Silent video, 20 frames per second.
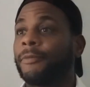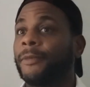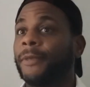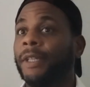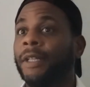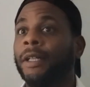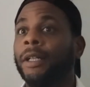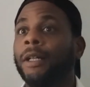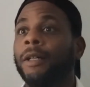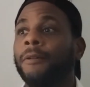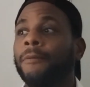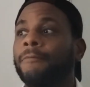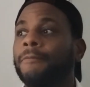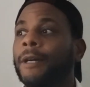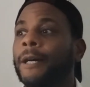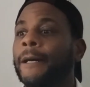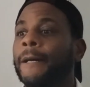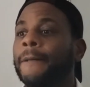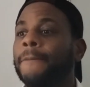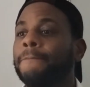you know,
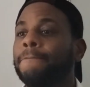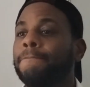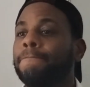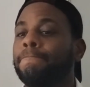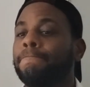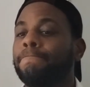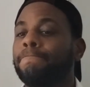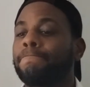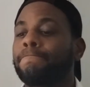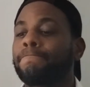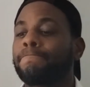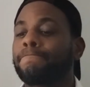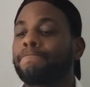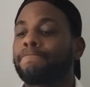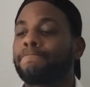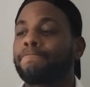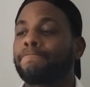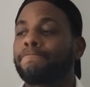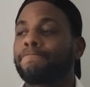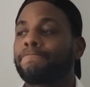um,
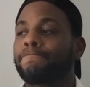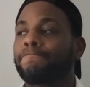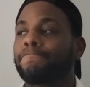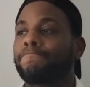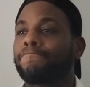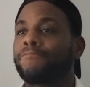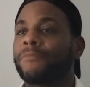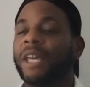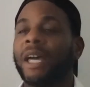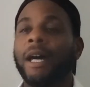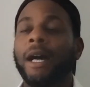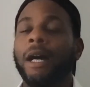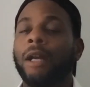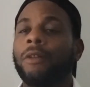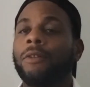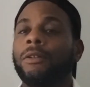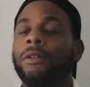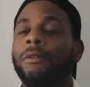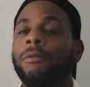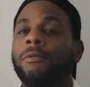I
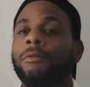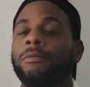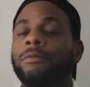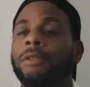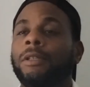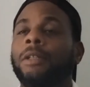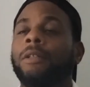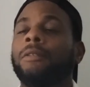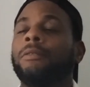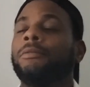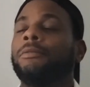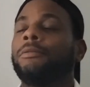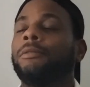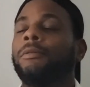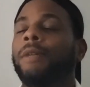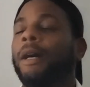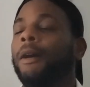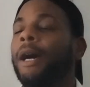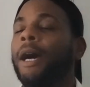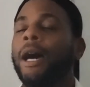don't know, you know,
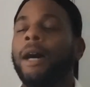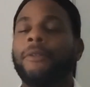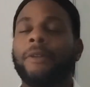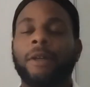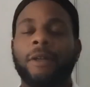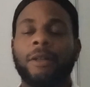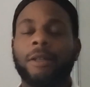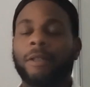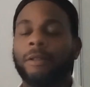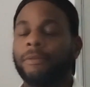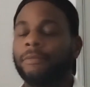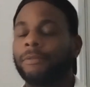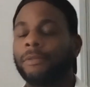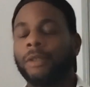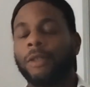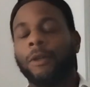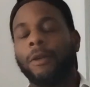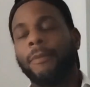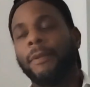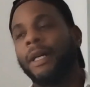how they're going to
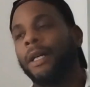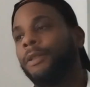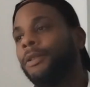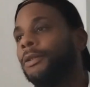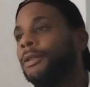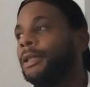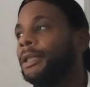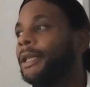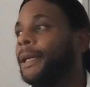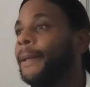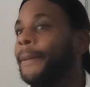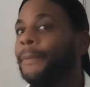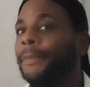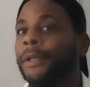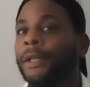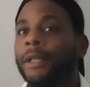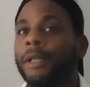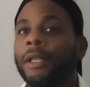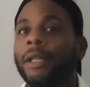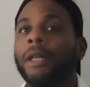go about doing that,
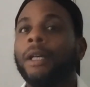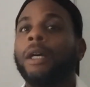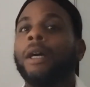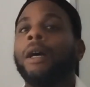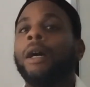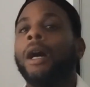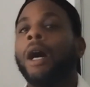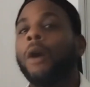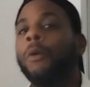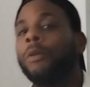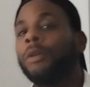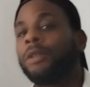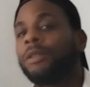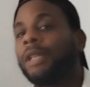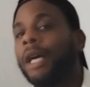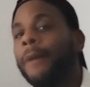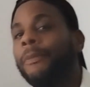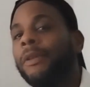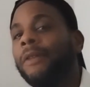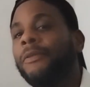but I will
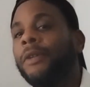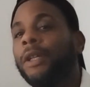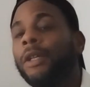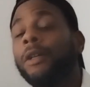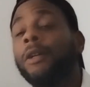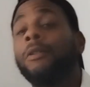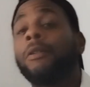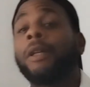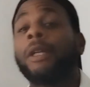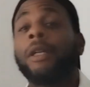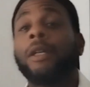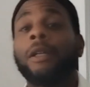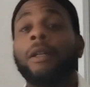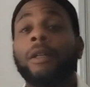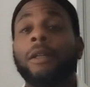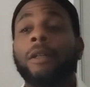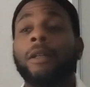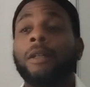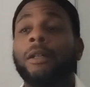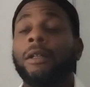stop the video
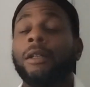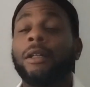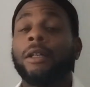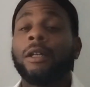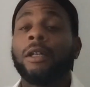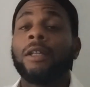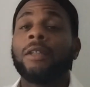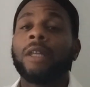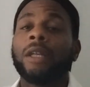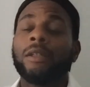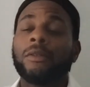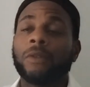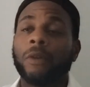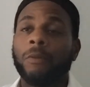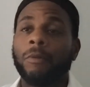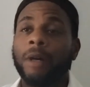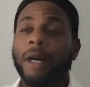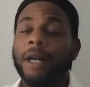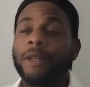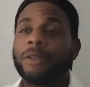here. Thanks for
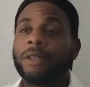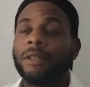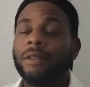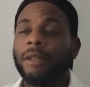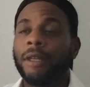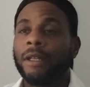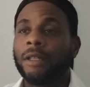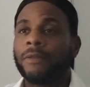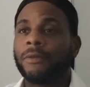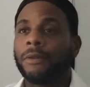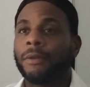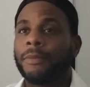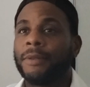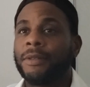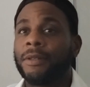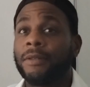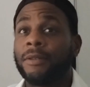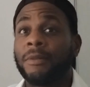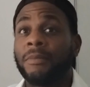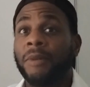watching. Thanks for
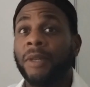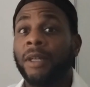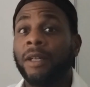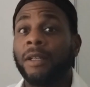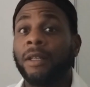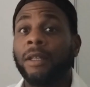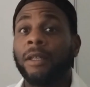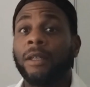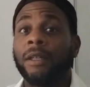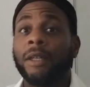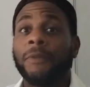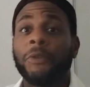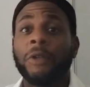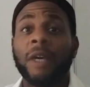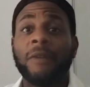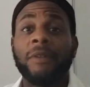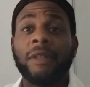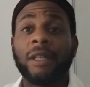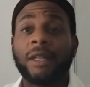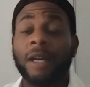participating. If you
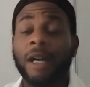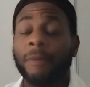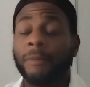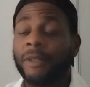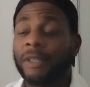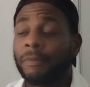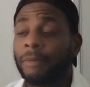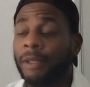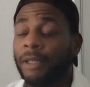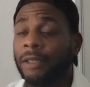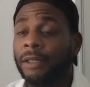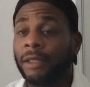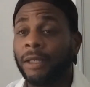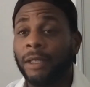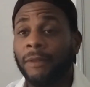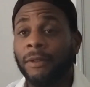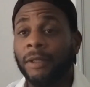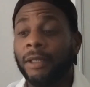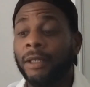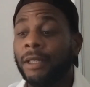have any comments, please
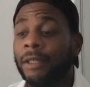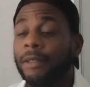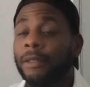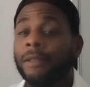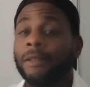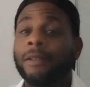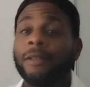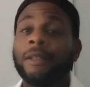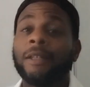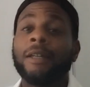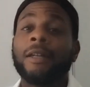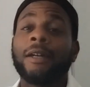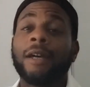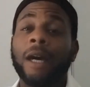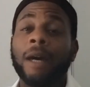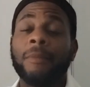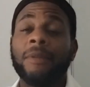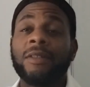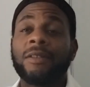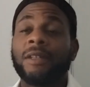leave it in the
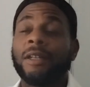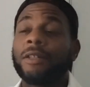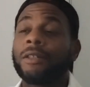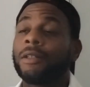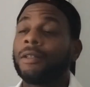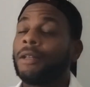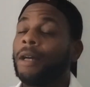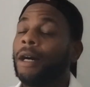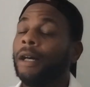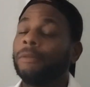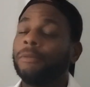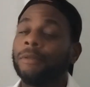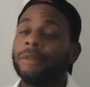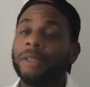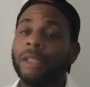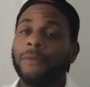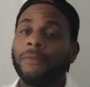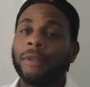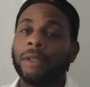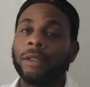comment section. I will
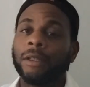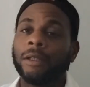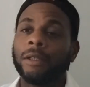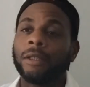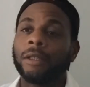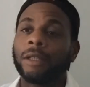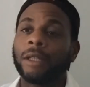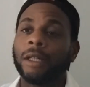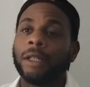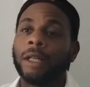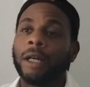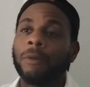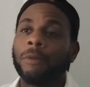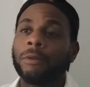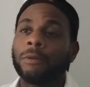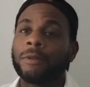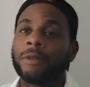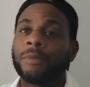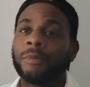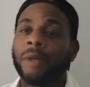definitely look and I will
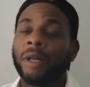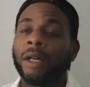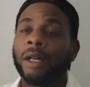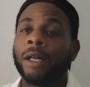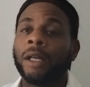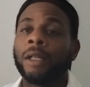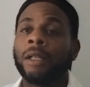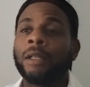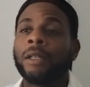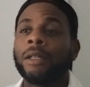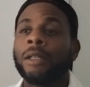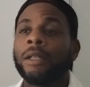respond.